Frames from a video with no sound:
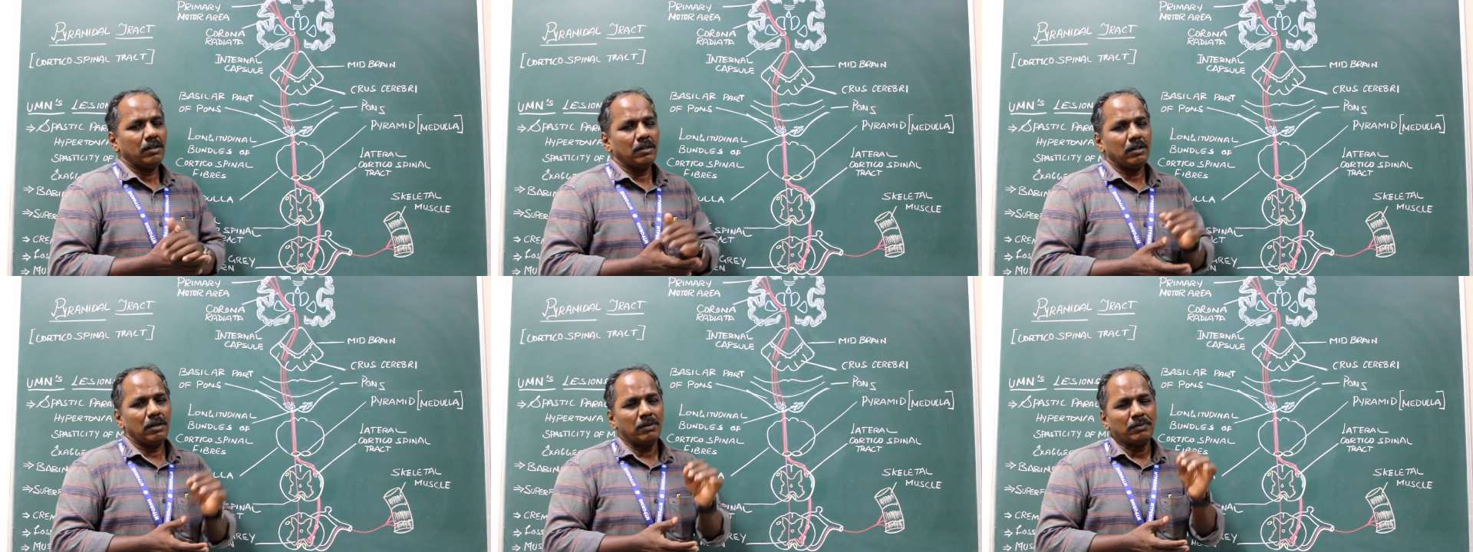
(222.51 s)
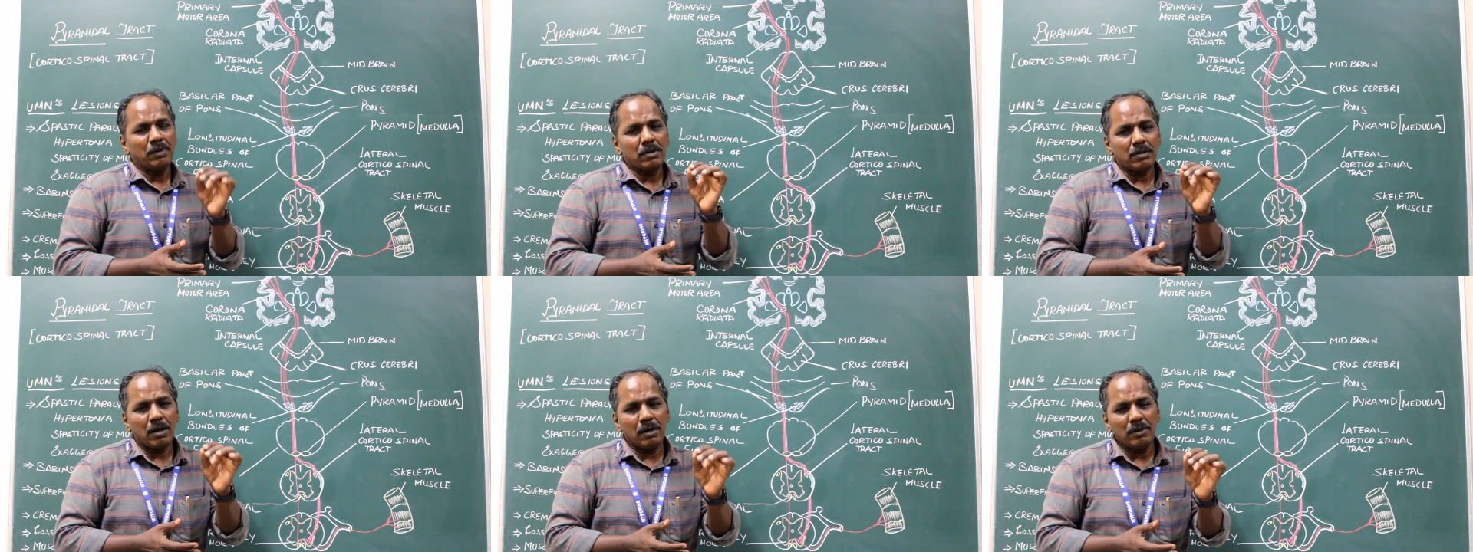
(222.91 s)
the
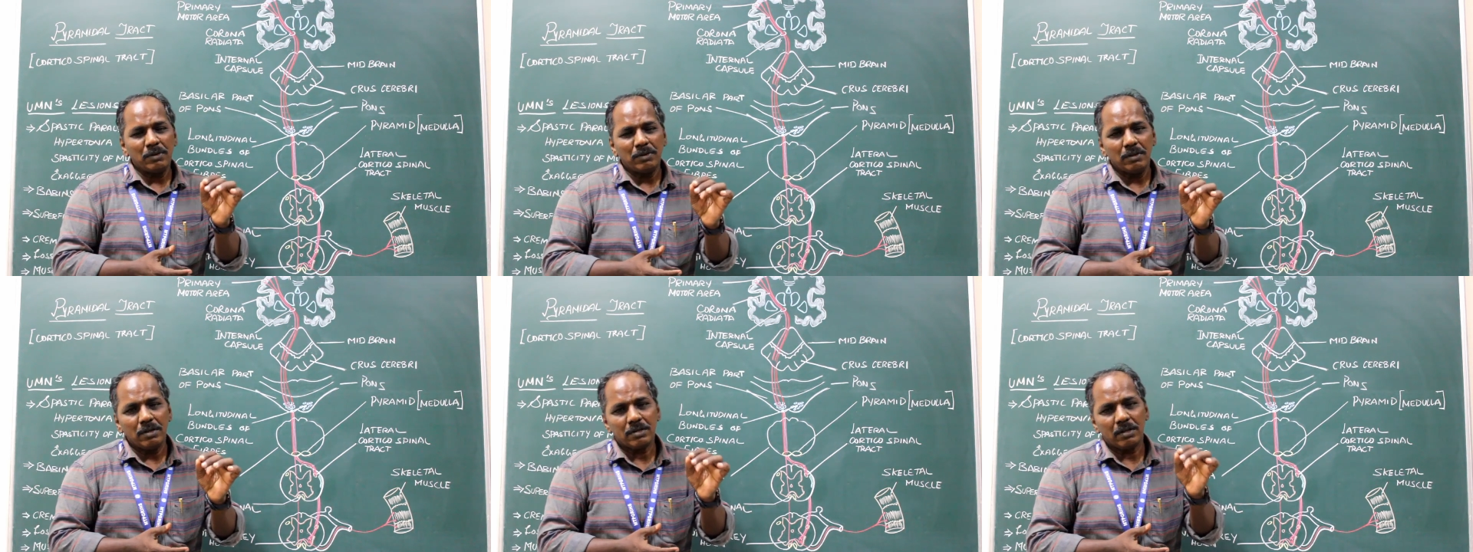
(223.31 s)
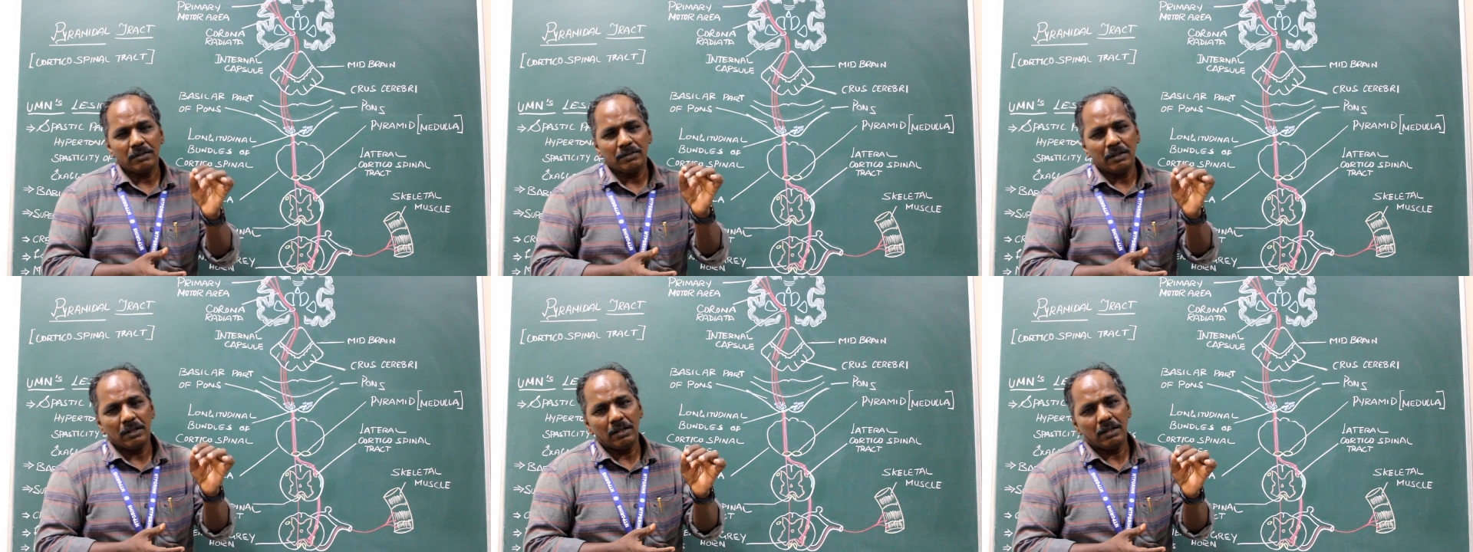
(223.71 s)
motor nucleus
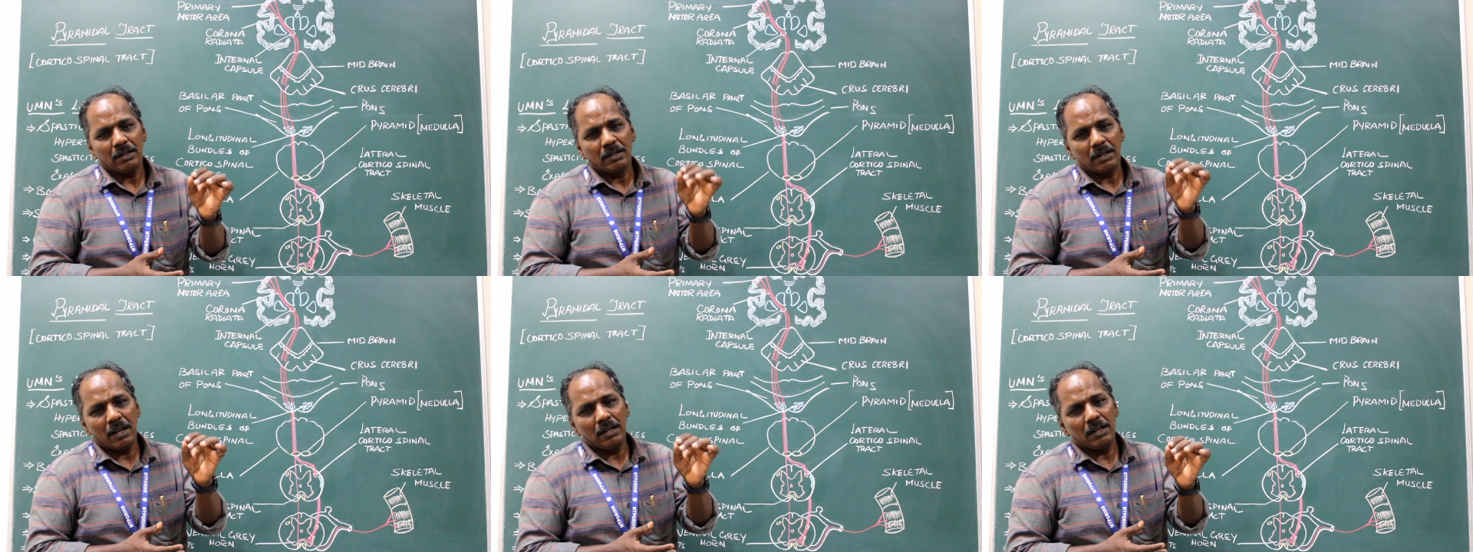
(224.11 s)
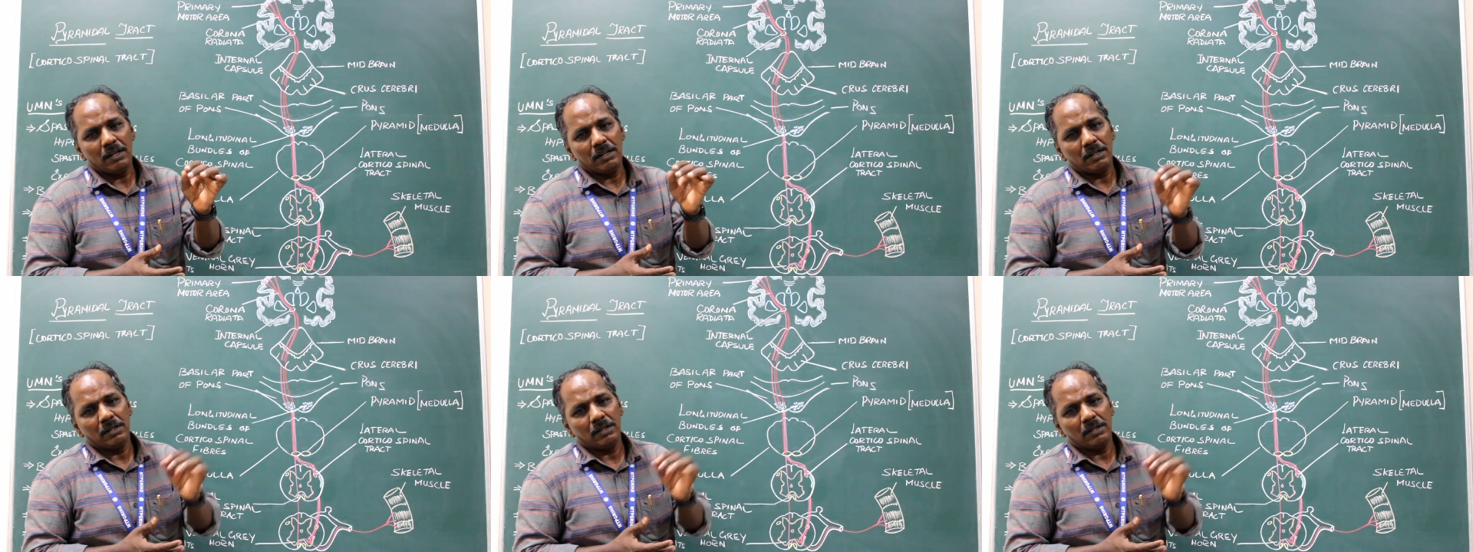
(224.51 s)
of the cranial